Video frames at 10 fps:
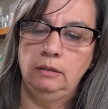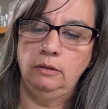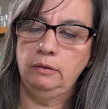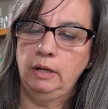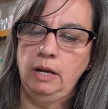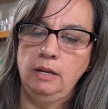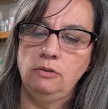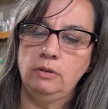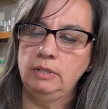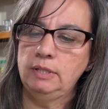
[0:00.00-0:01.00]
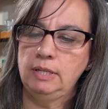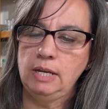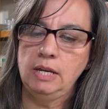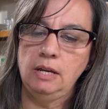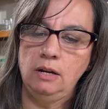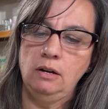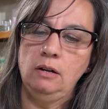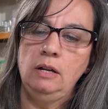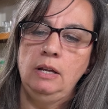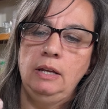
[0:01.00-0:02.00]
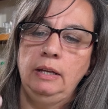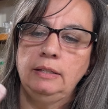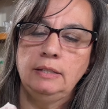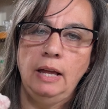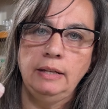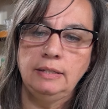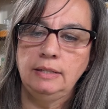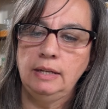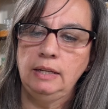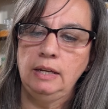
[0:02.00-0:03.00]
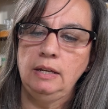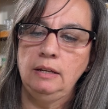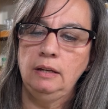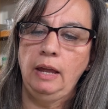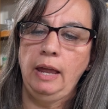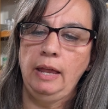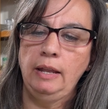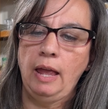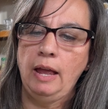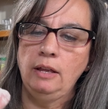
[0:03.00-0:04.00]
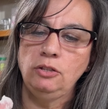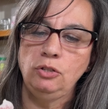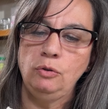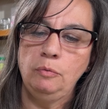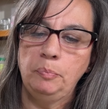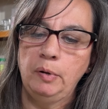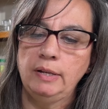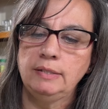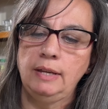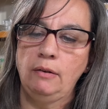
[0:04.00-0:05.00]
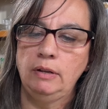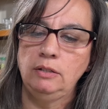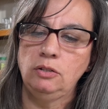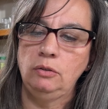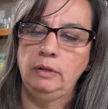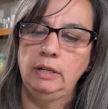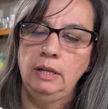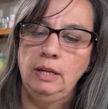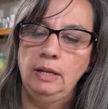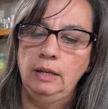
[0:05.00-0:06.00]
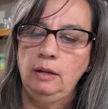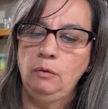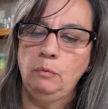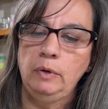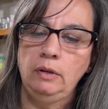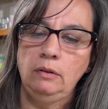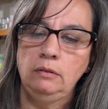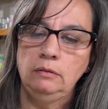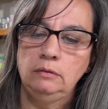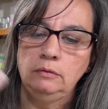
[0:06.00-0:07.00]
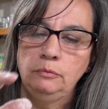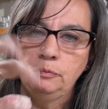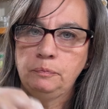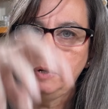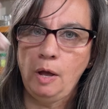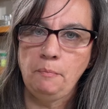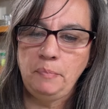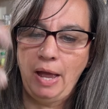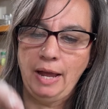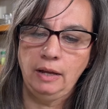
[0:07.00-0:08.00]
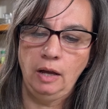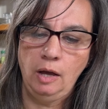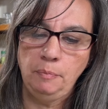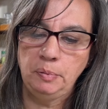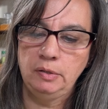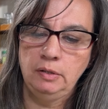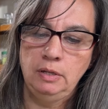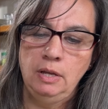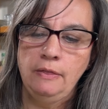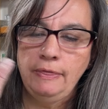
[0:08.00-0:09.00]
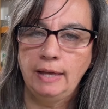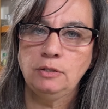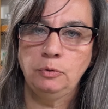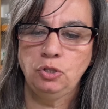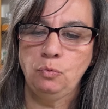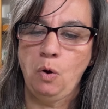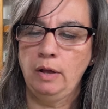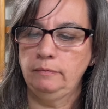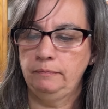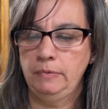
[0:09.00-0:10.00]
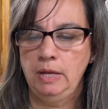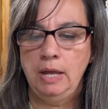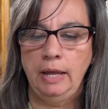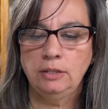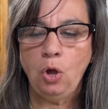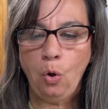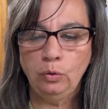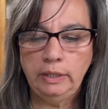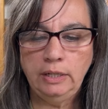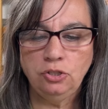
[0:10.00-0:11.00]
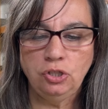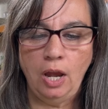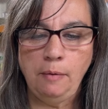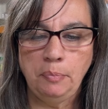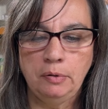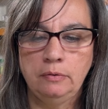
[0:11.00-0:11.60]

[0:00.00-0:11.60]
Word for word: okay, you can see here, it's not sticky. And as you press down into it, it will come back up. That's what you want. It's holding its shape